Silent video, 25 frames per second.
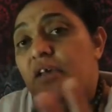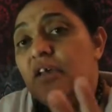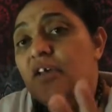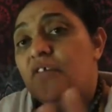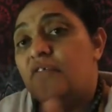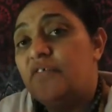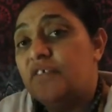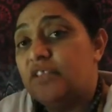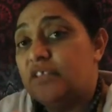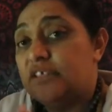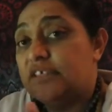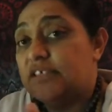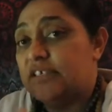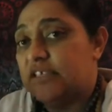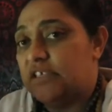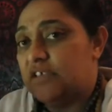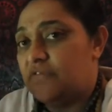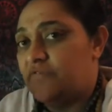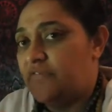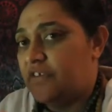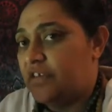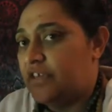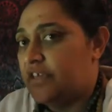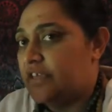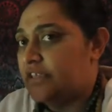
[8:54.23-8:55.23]
for the
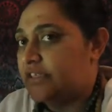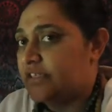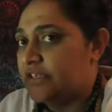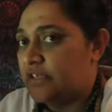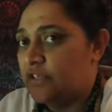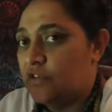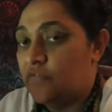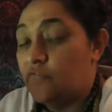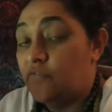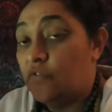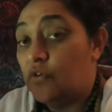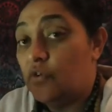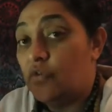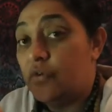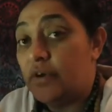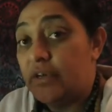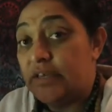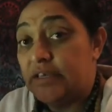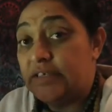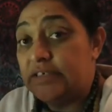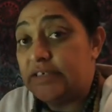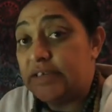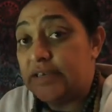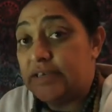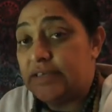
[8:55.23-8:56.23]
certificates that you've
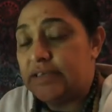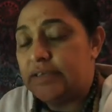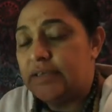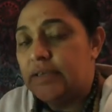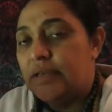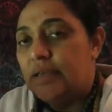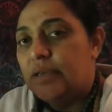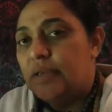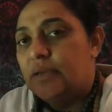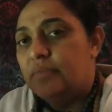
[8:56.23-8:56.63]
already done,